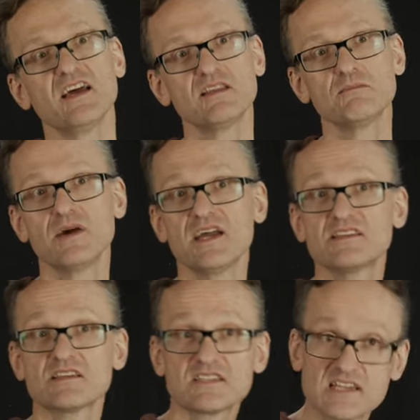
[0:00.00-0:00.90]
It
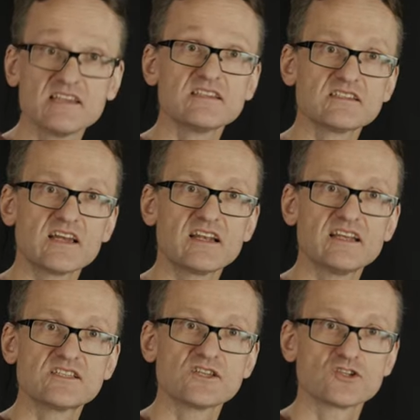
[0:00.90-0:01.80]
made sense,
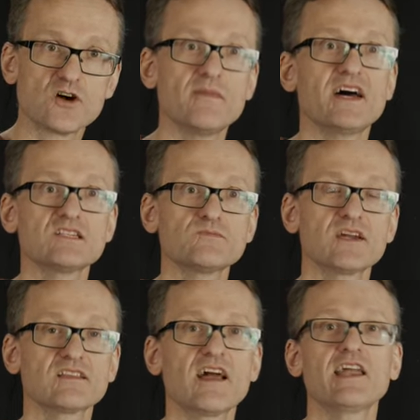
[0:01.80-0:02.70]
at least in some
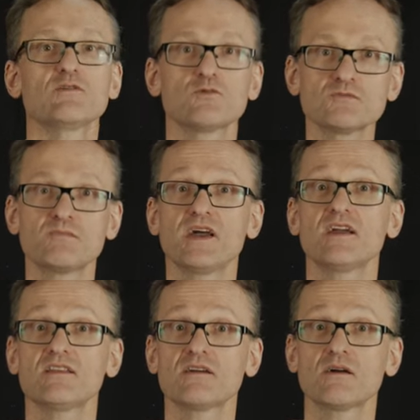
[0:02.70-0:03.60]
aspect, and it was
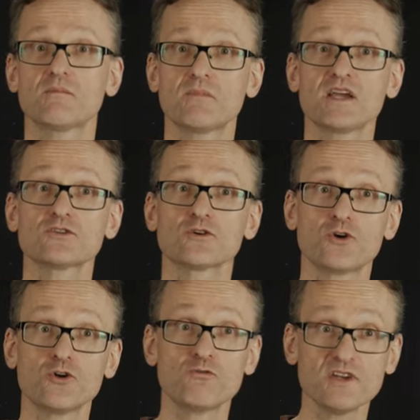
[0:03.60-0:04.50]
ba based
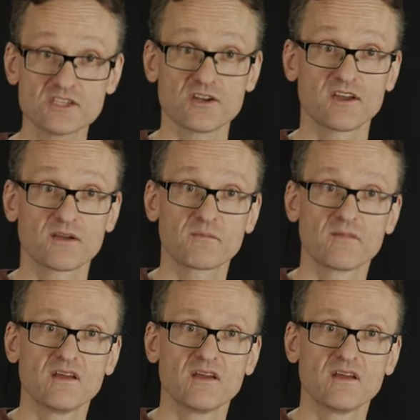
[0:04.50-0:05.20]
on good reasoning.